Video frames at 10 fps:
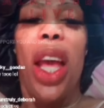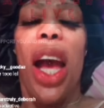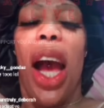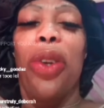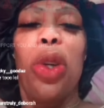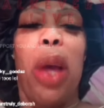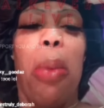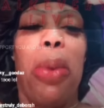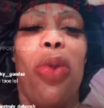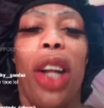I don't know me and
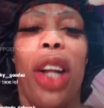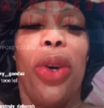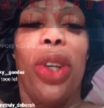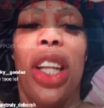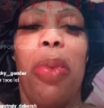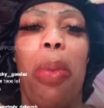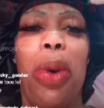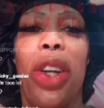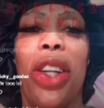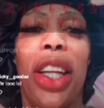big one down there, me and big
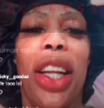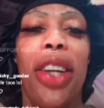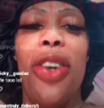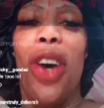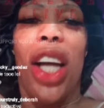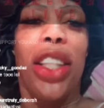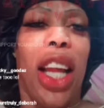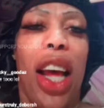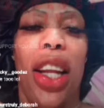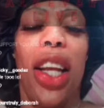one in a not at
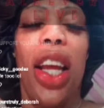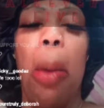all.